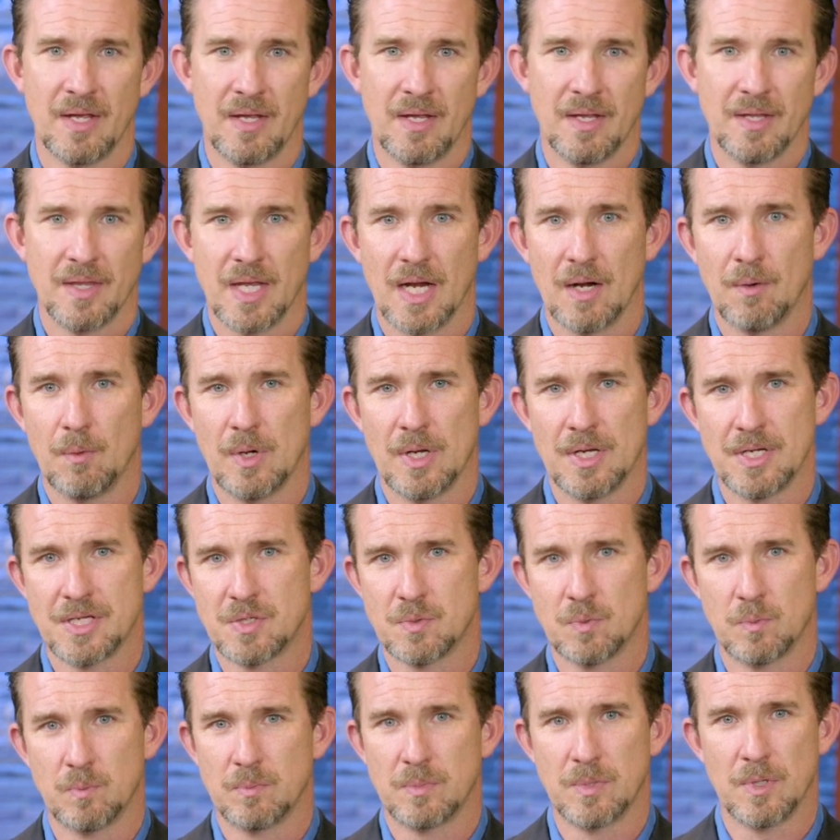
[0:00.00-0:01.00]
There
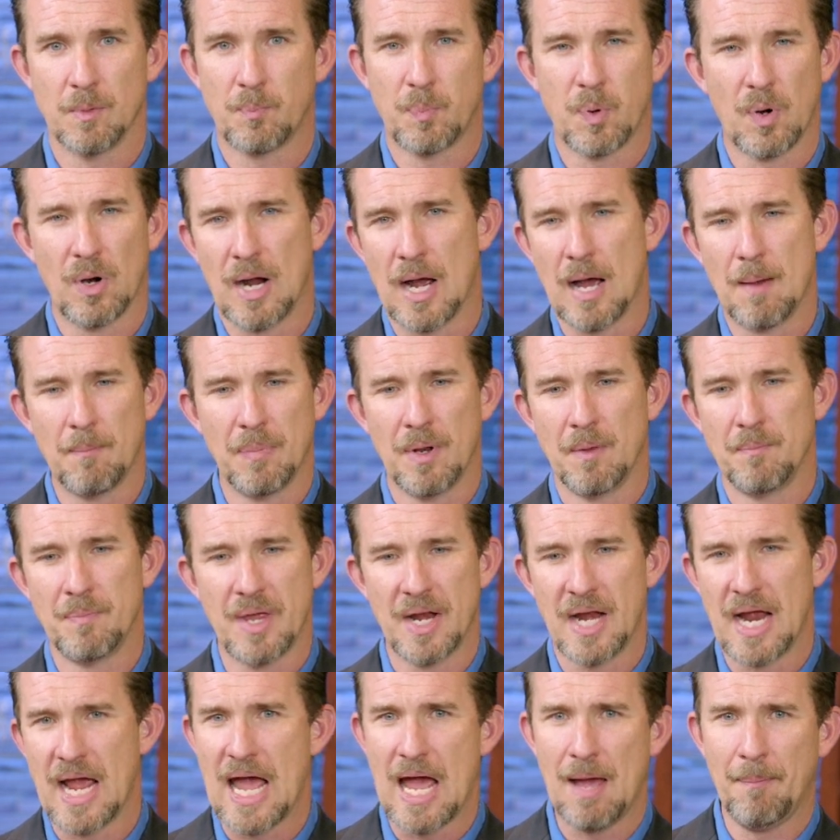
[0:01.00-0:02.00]
was the problem
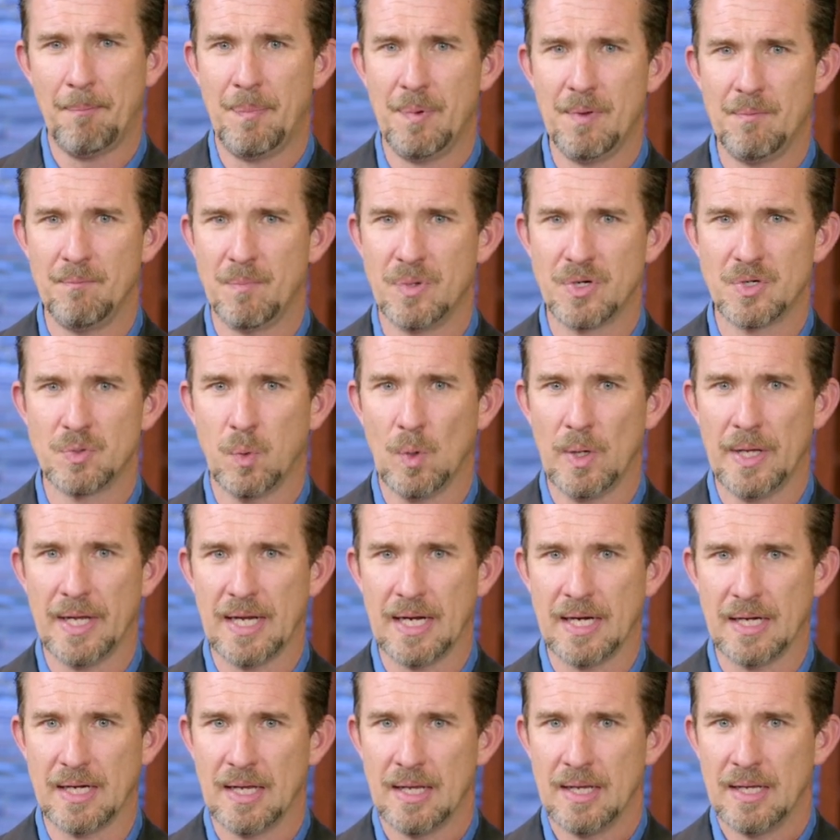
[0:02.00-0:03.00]
that happened
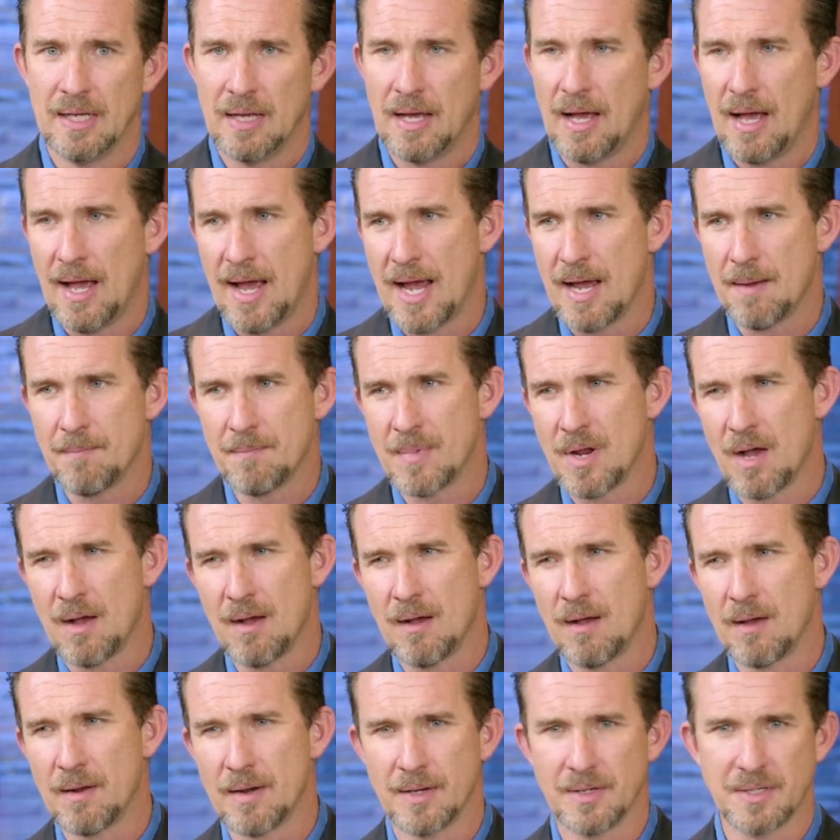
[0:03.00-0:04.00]
between
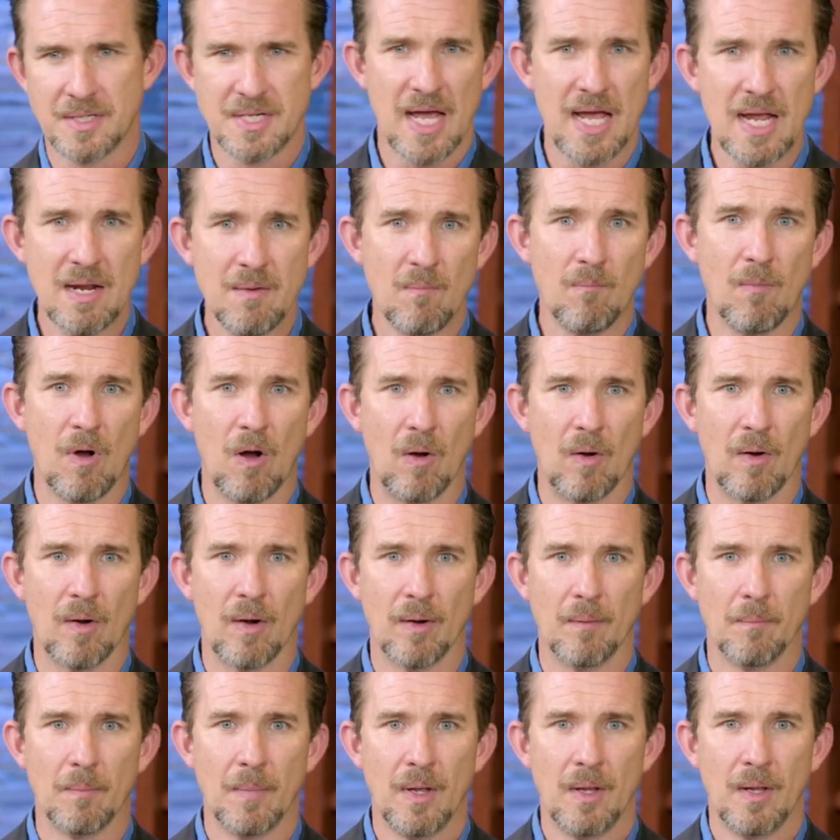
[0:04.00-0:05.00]
Amnon and Tamar.
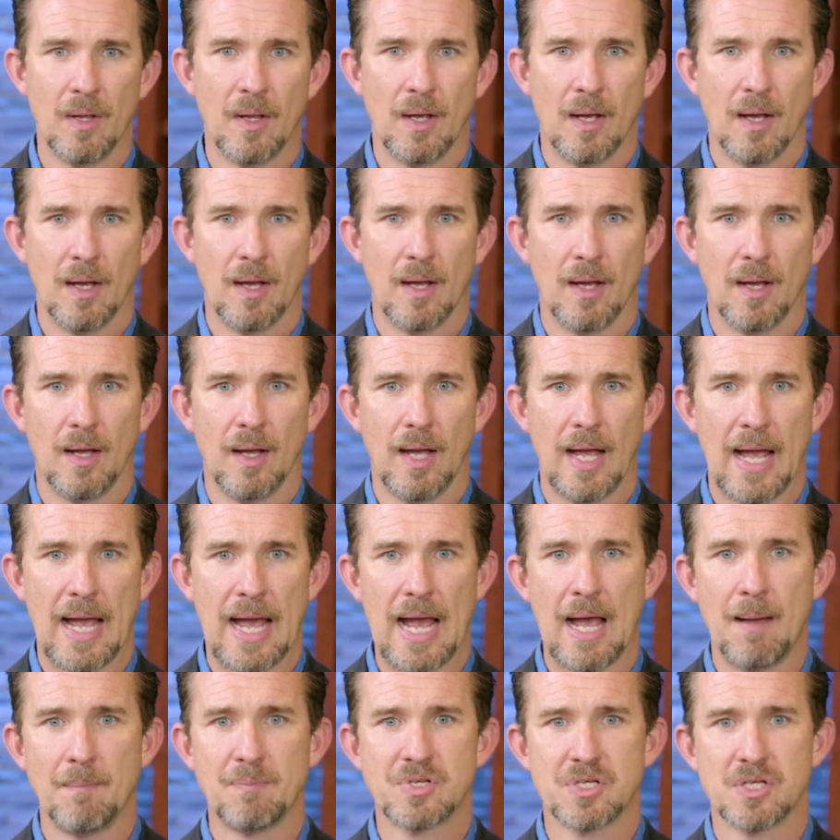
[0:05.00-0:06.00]
Uh,
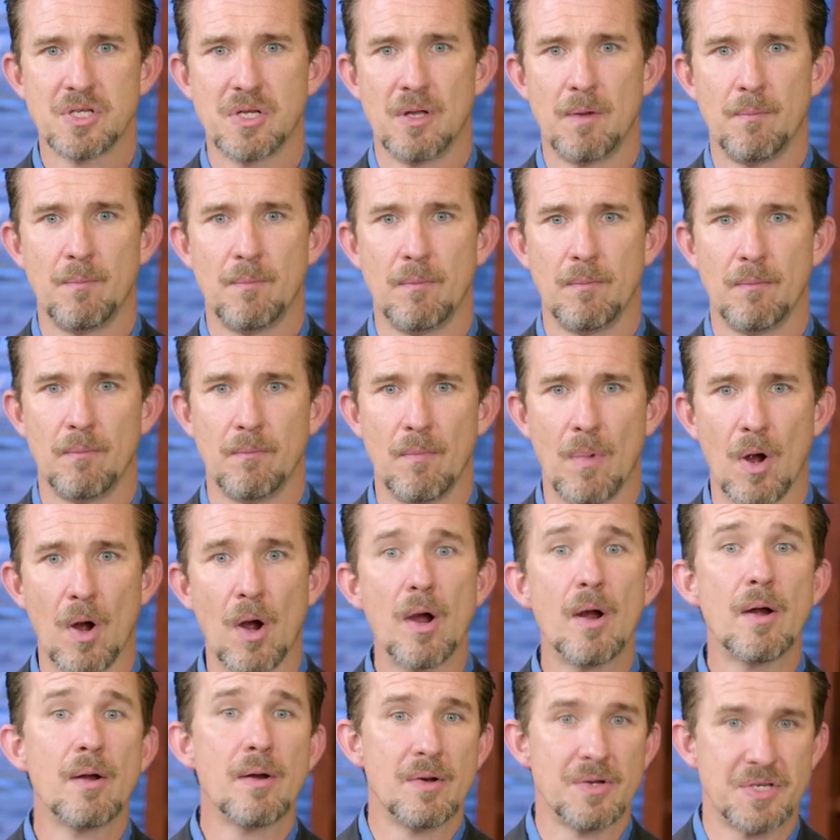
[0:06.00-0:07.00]
Absalom
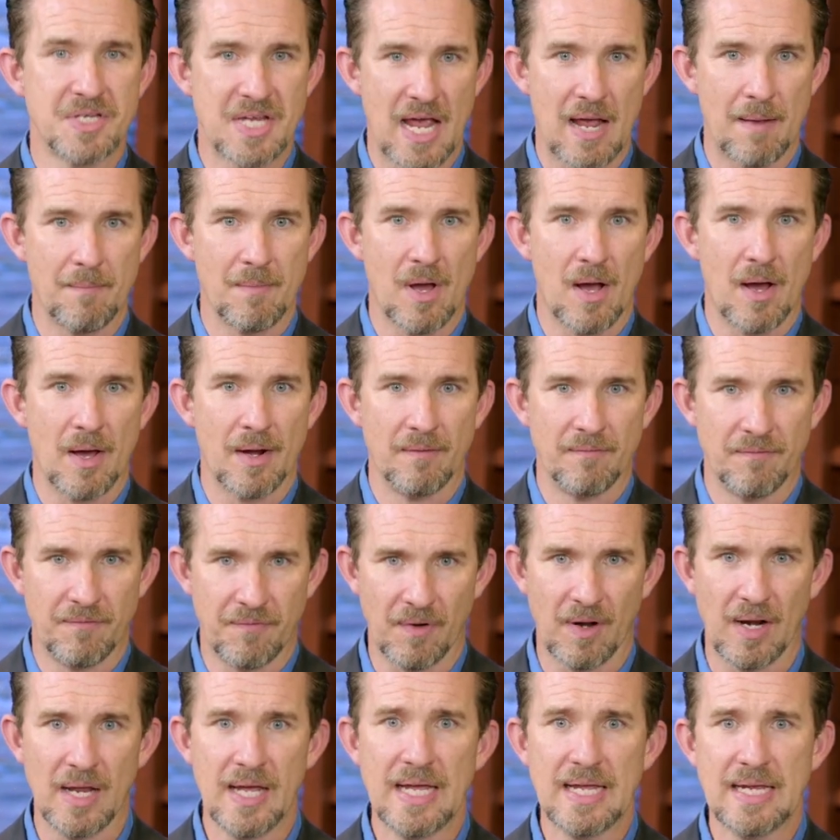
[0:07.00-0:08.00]
murders Amnon and
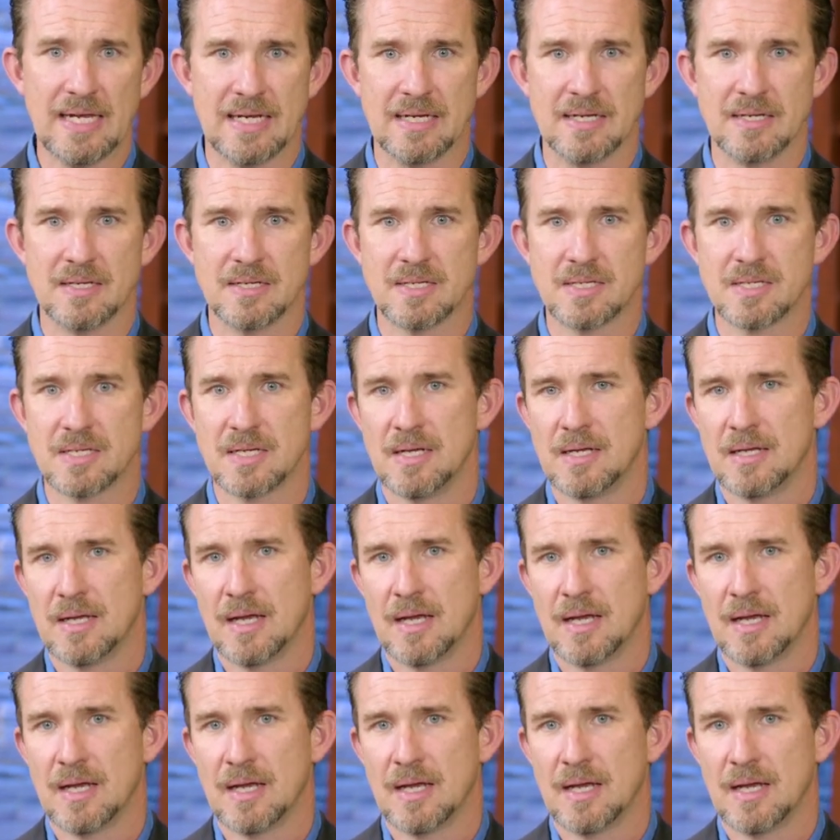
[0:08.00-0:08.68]
flees.